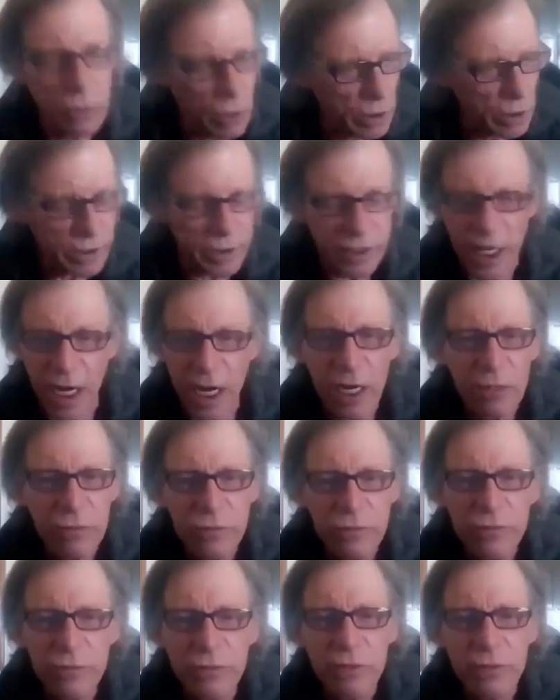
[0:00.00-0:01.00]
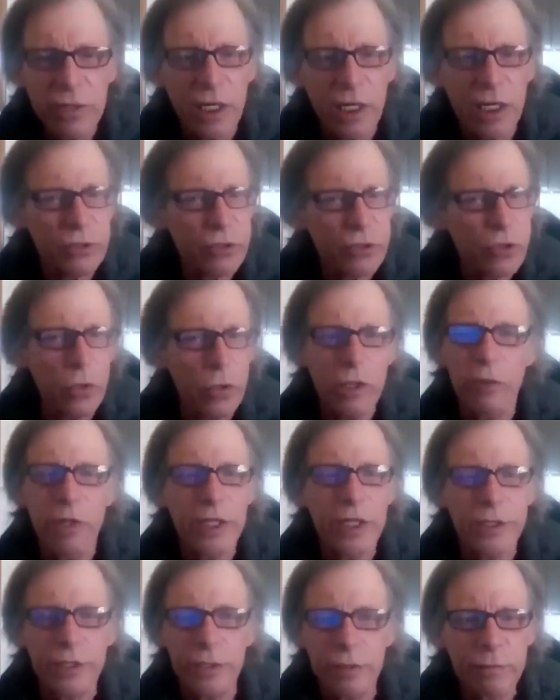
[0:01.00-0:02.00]
it down, got totally
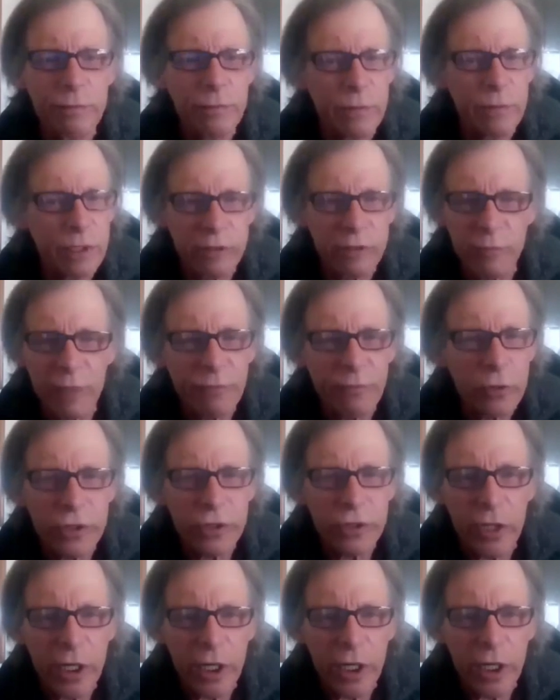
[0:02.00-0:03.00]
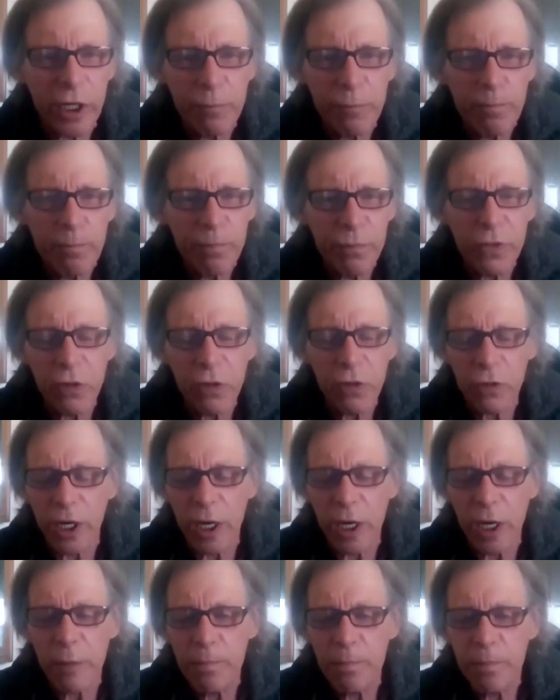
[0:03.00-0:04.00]
wasted. It was my first drink.
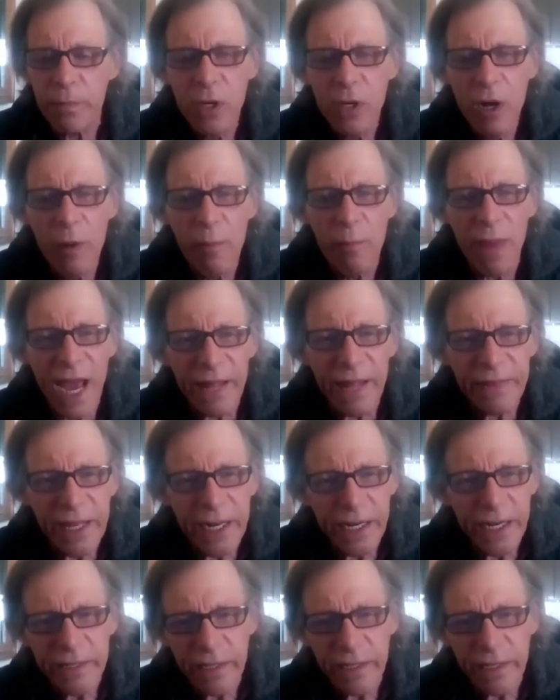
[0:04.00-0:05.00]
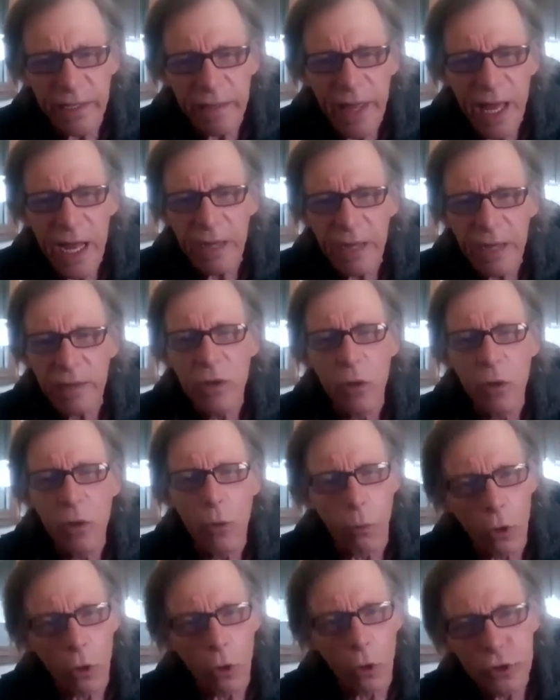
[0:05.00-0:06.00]
Okay. Bad that he did that.
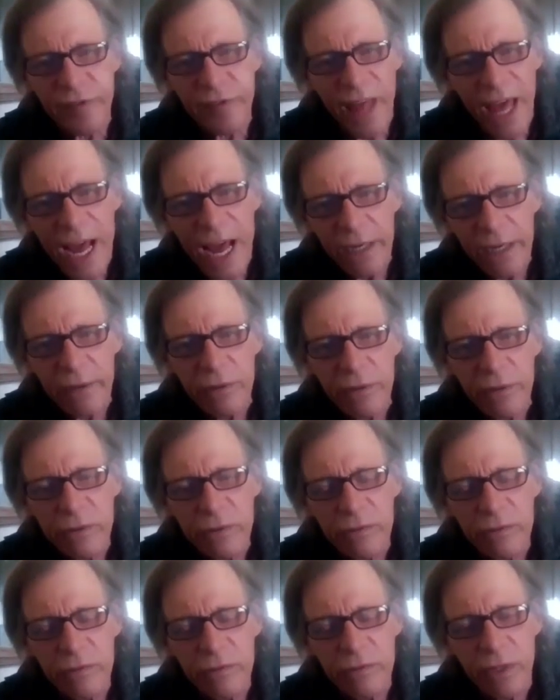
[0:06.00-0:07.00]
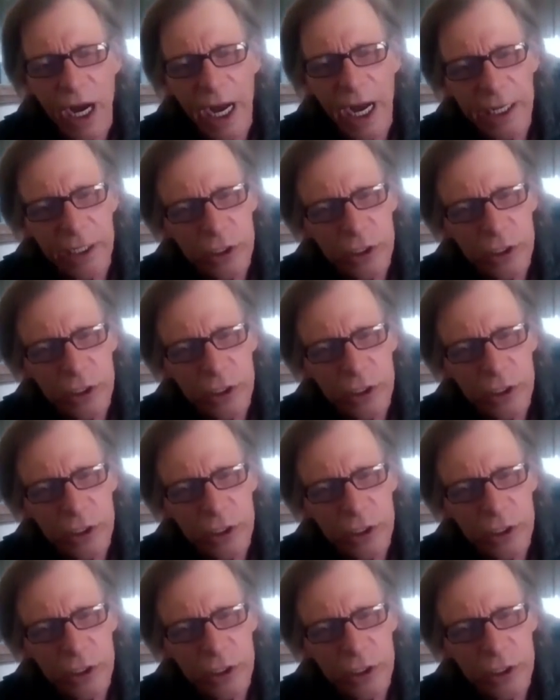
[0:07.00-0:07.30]
Worse that I